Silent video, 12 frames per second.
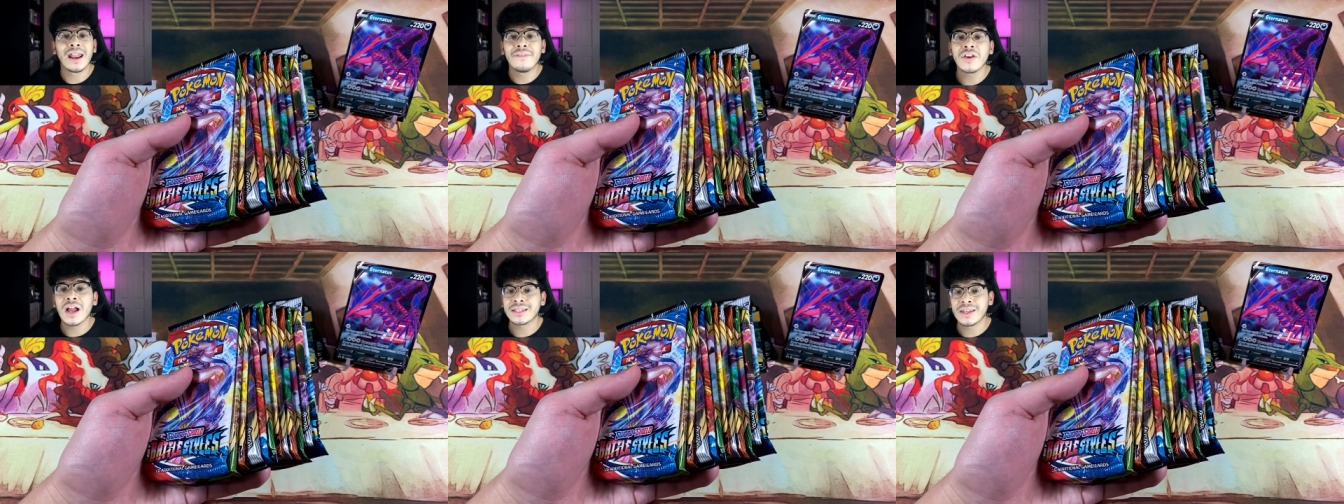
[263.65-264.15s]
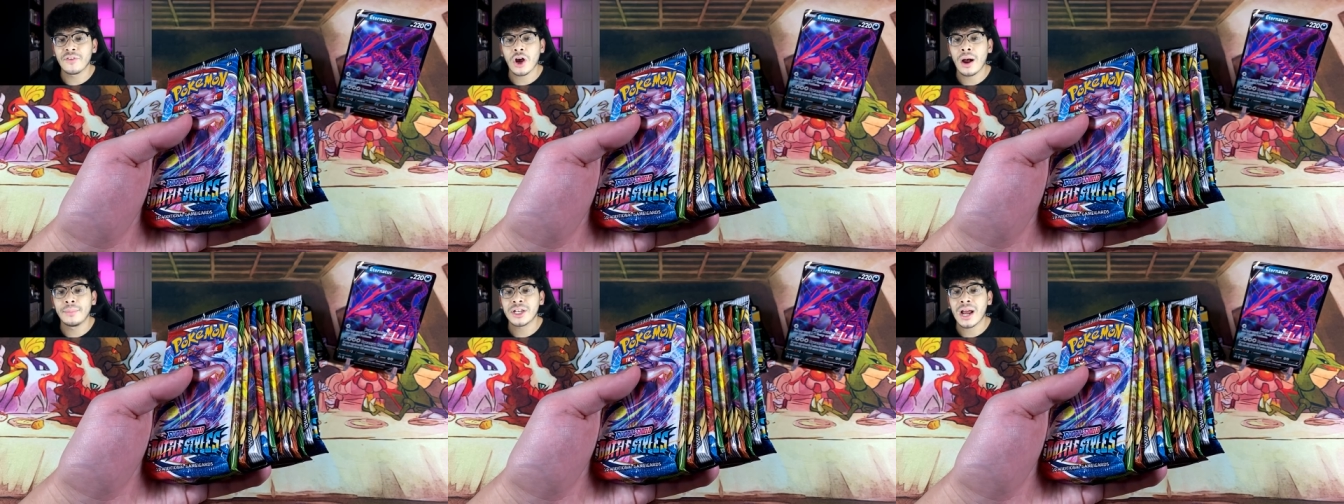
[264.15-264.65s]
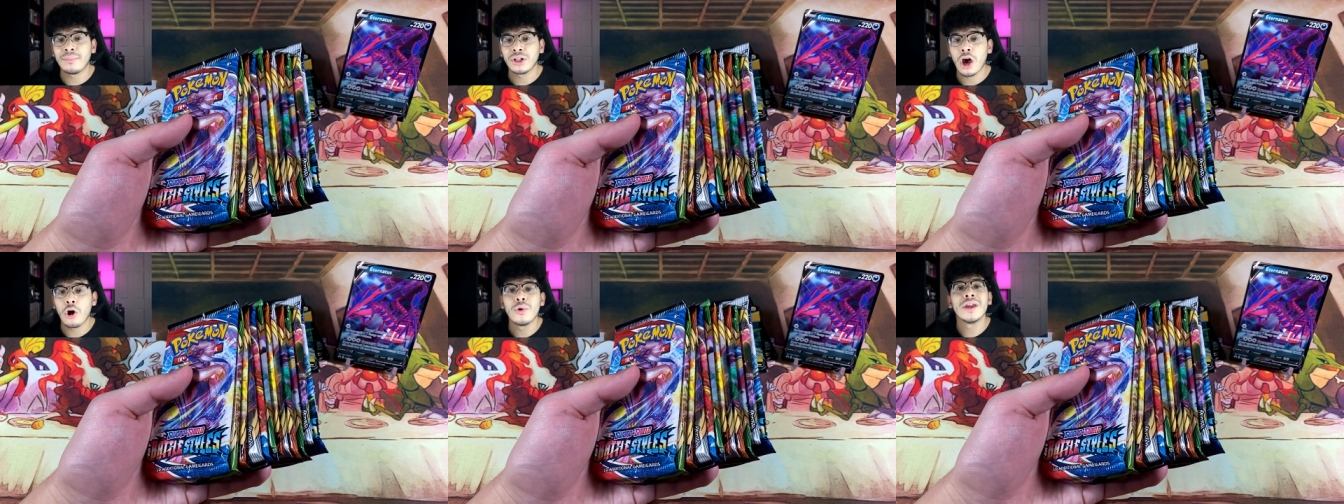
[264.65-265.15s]
And if you guys leave a comment down
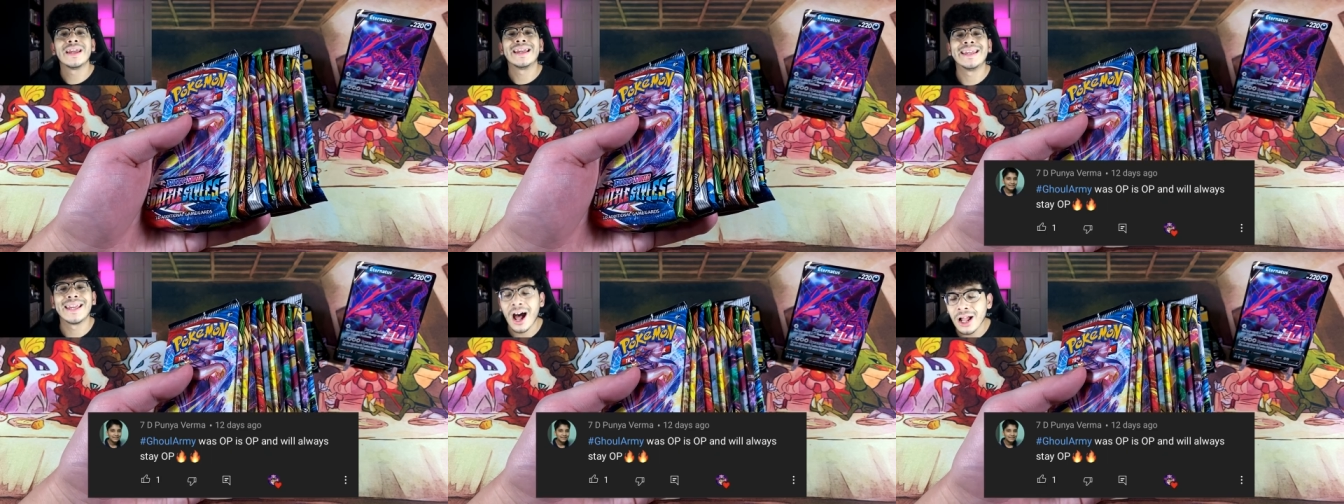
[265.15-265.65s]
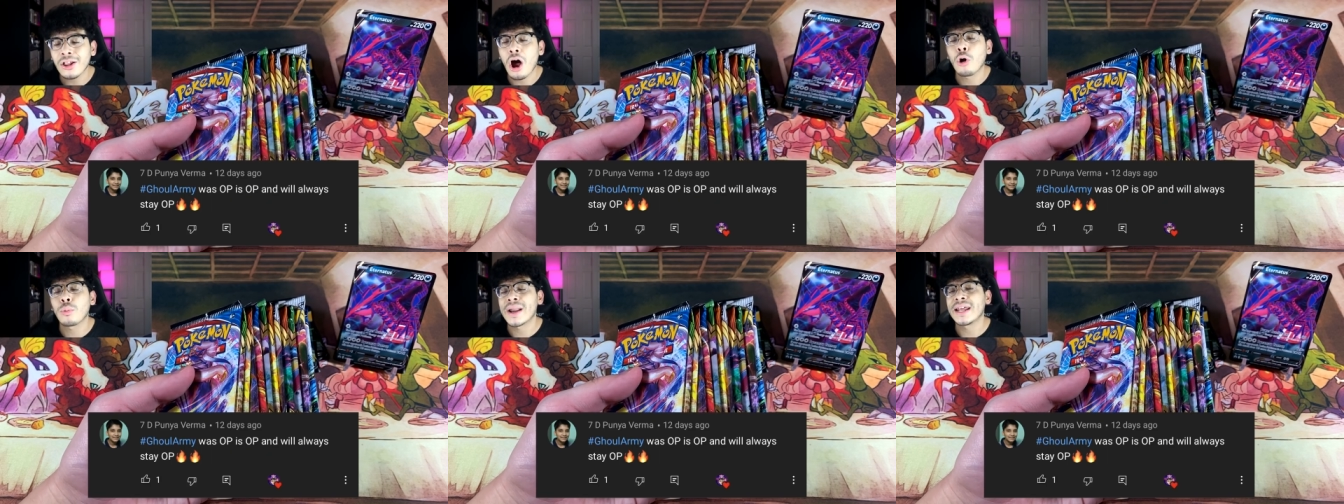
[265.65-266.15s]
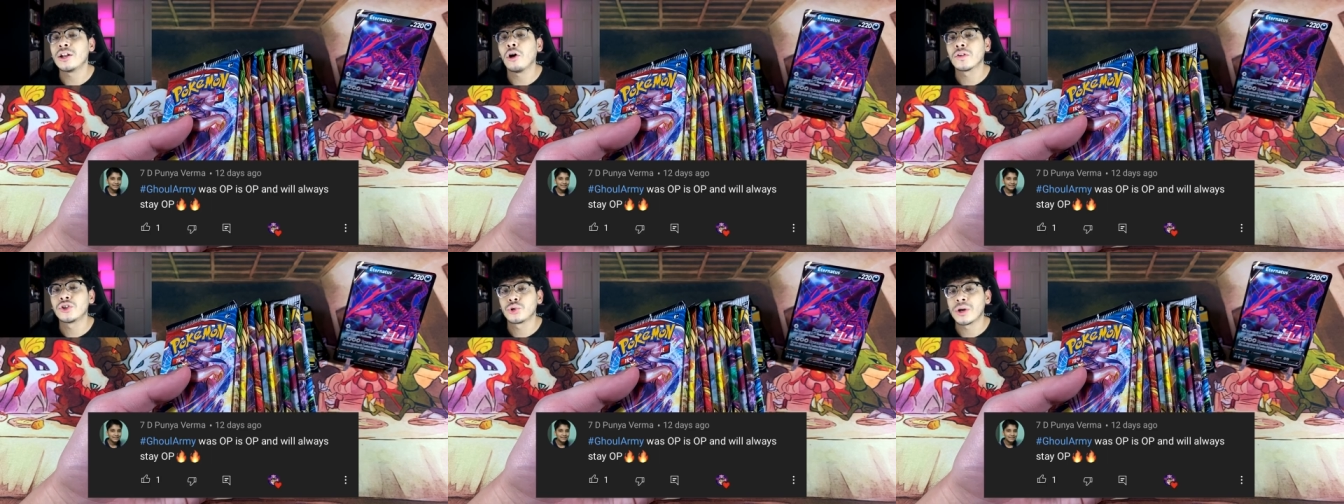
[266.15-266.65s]
below, Y'all already
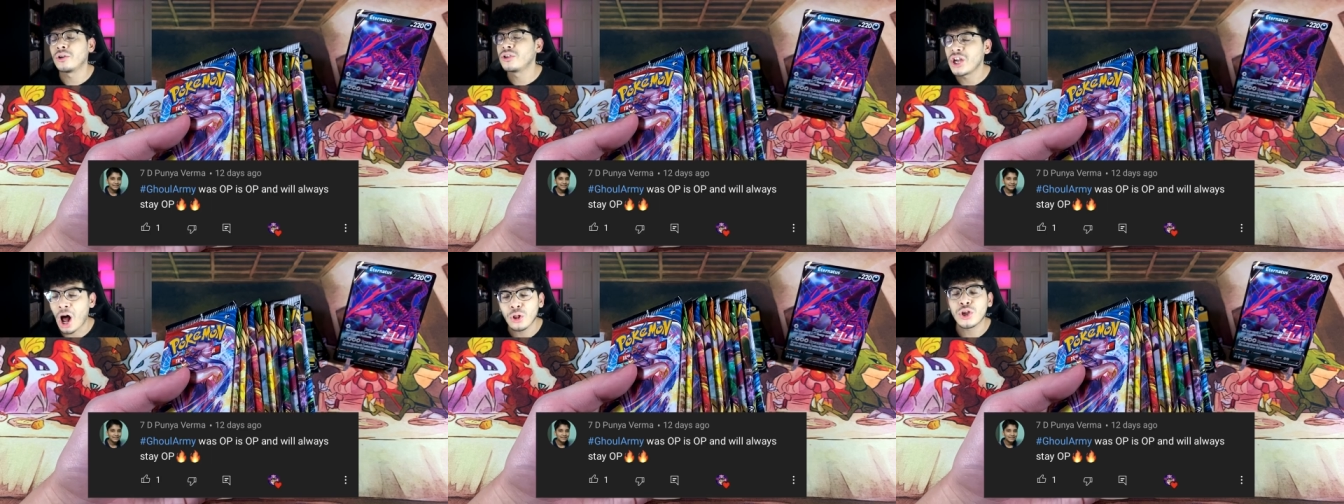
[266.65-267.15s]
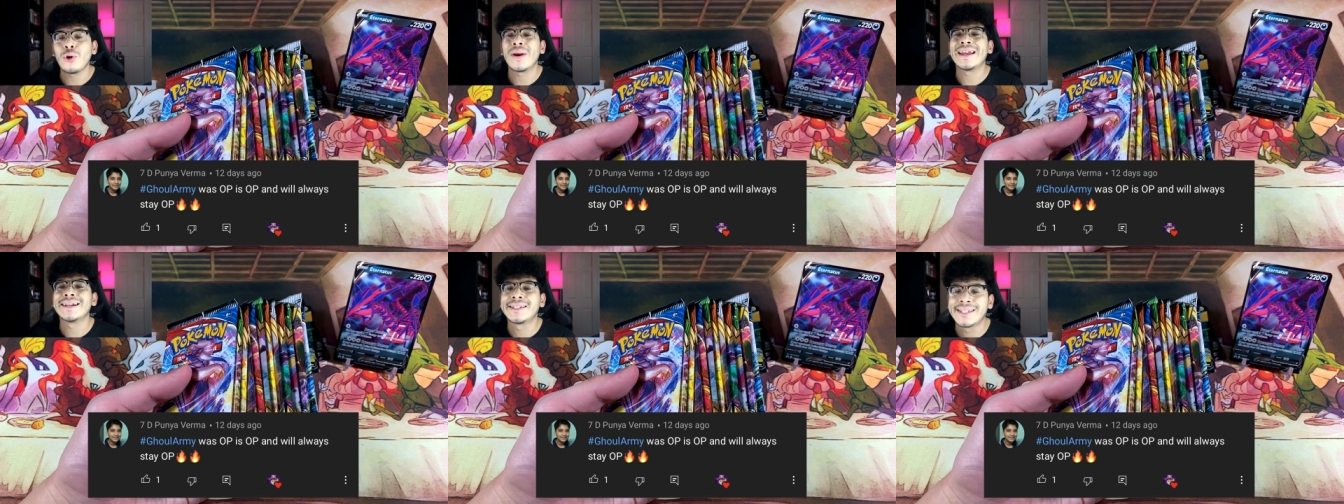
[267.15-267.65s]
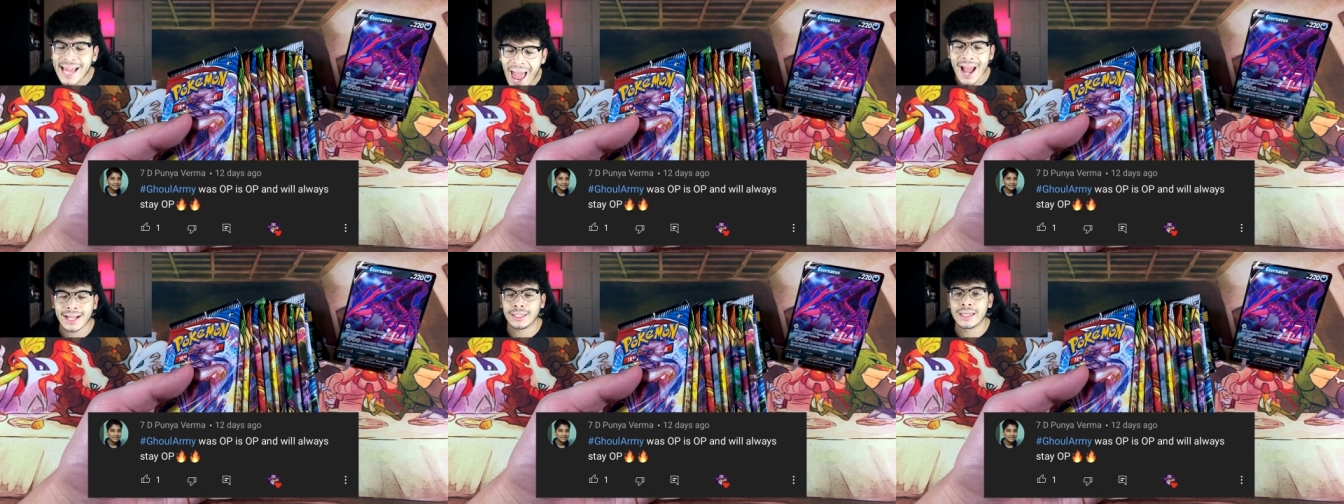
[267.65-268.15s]
know the drill. Y'all know
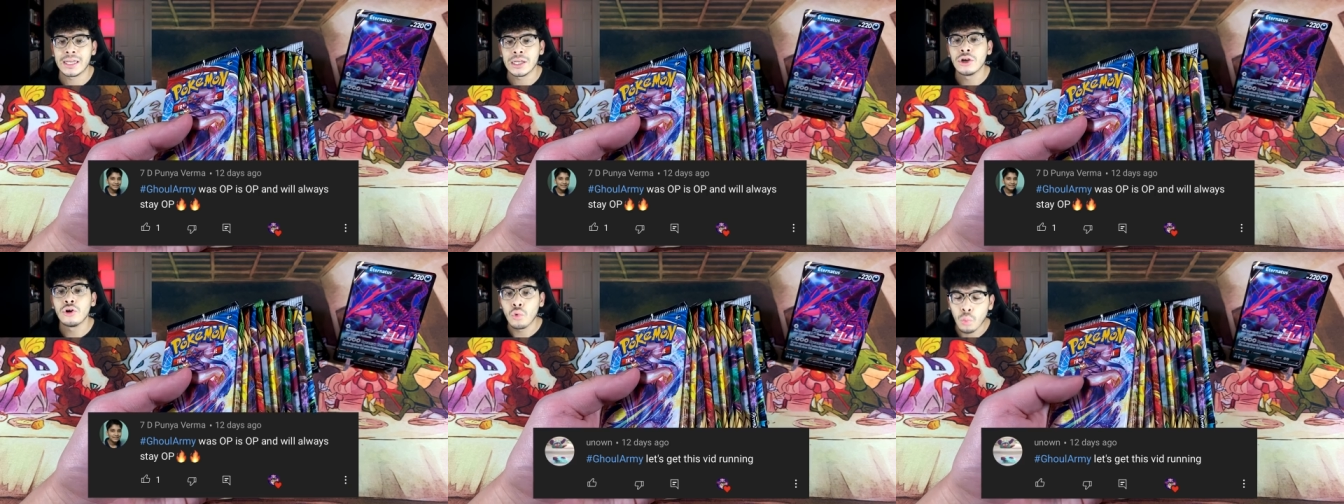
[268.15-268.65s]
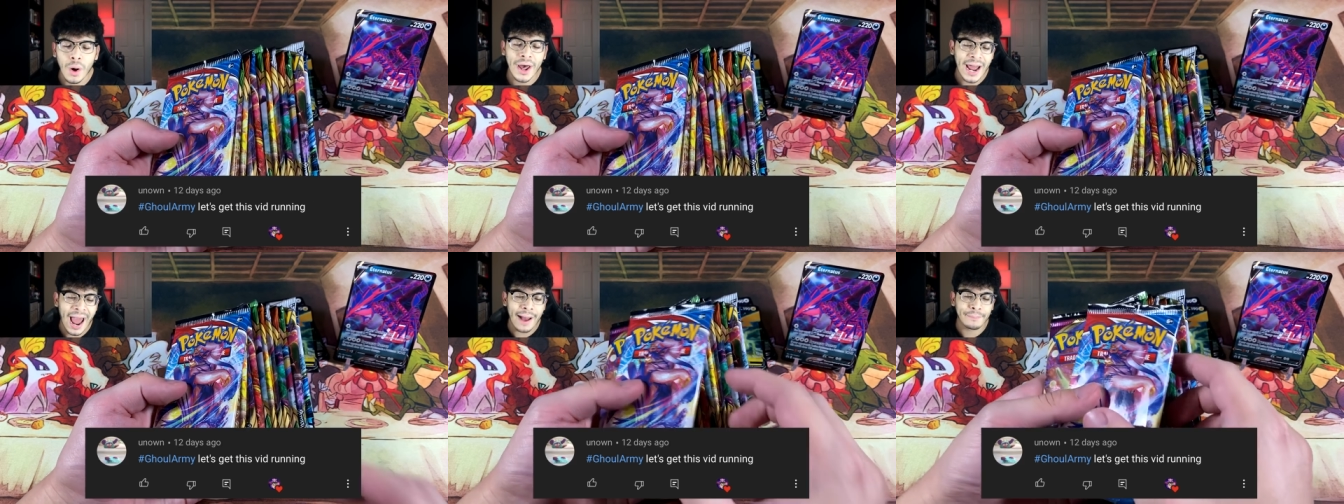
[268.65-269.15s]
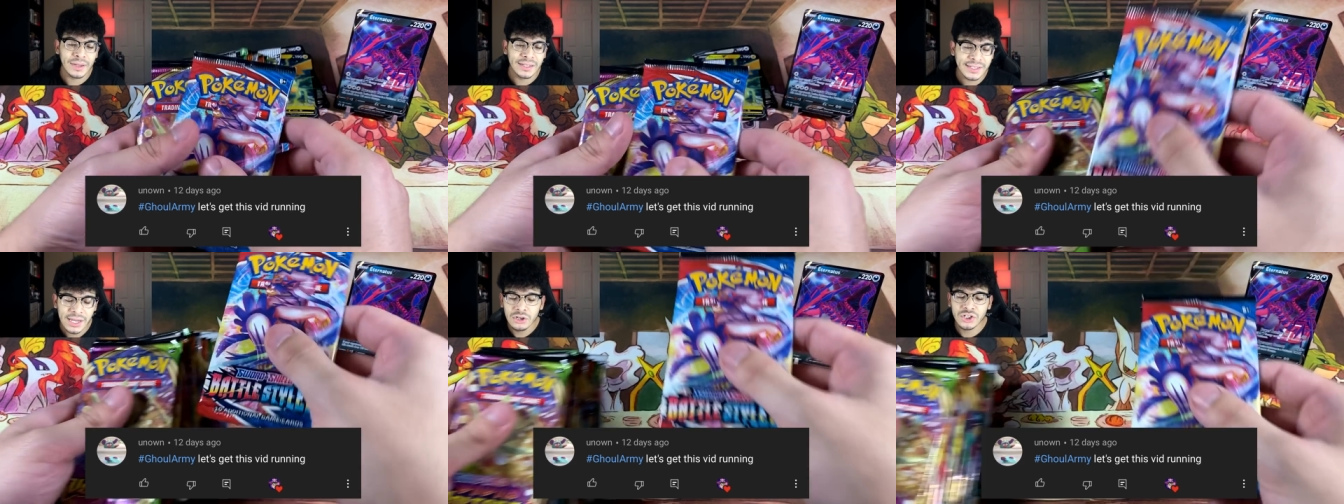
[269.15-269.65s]
exactly what
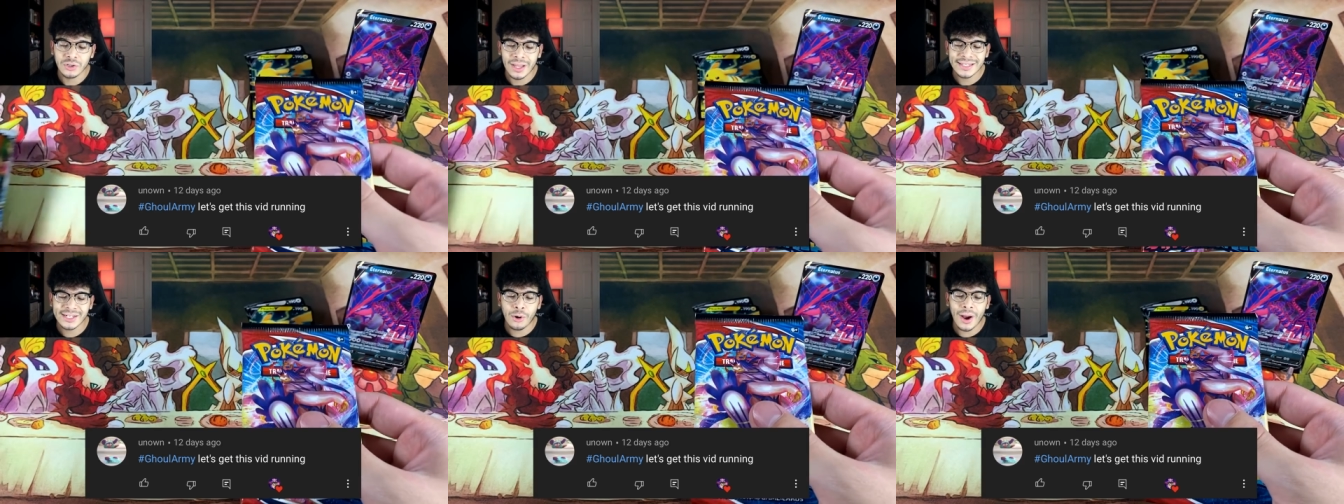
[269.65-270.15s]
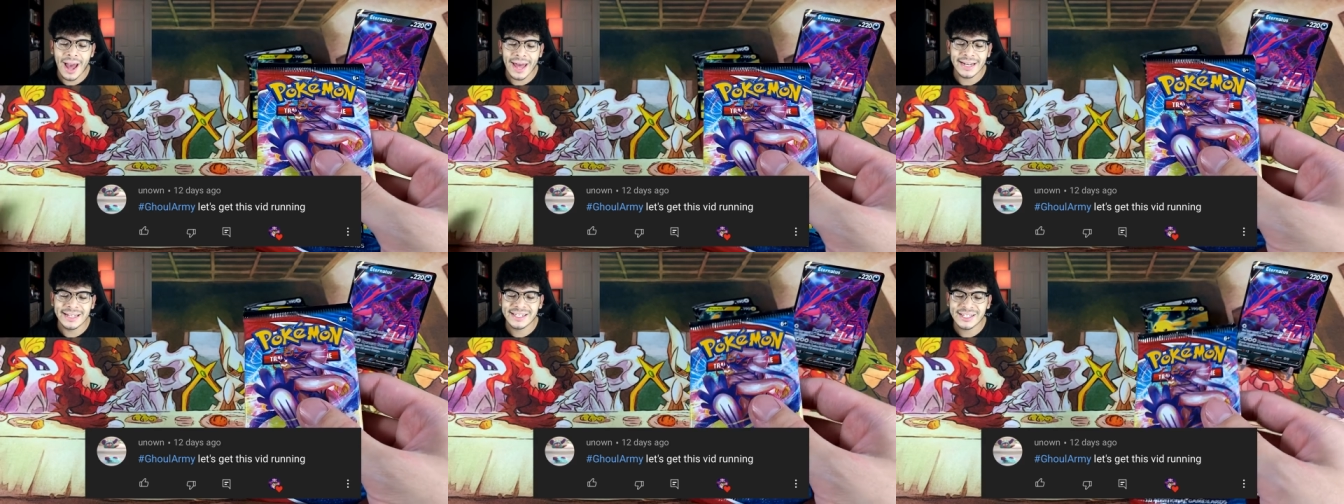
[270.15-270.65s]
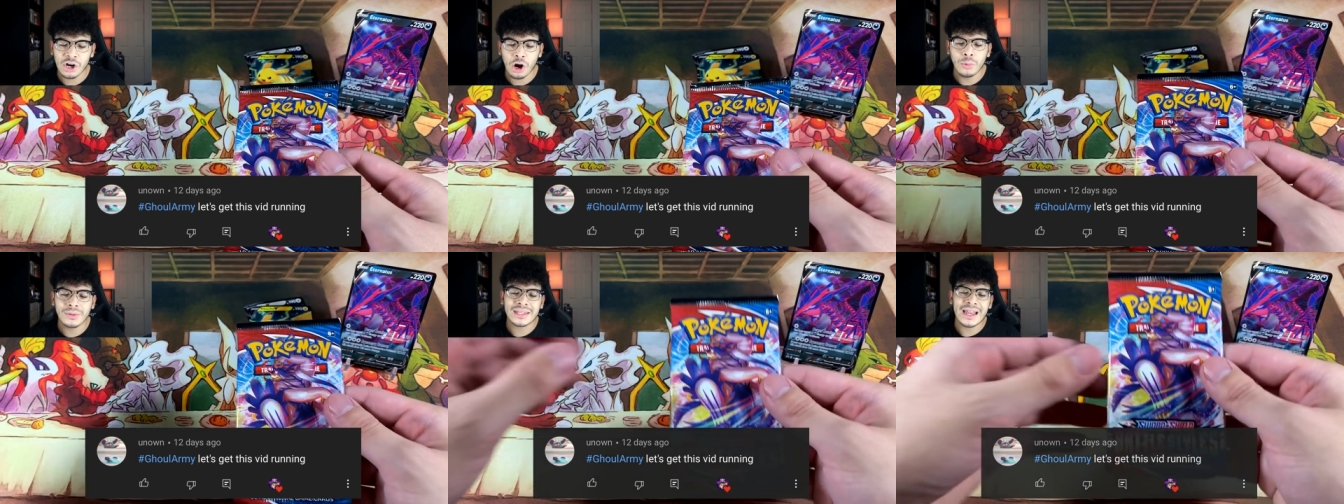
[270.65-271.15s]
happens. So let's go ahead and
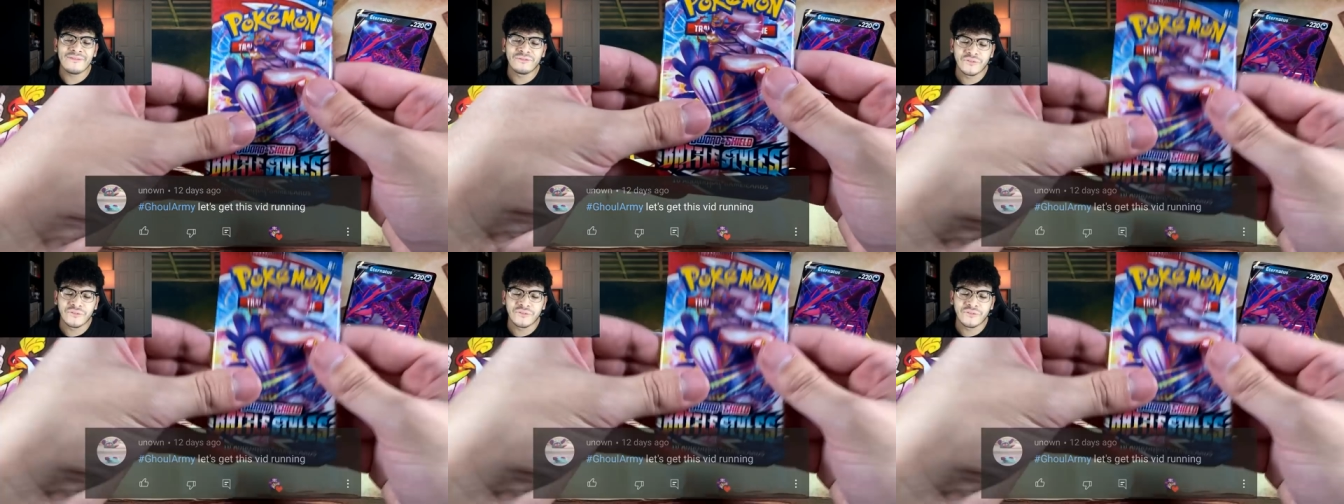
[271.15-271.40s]
start with the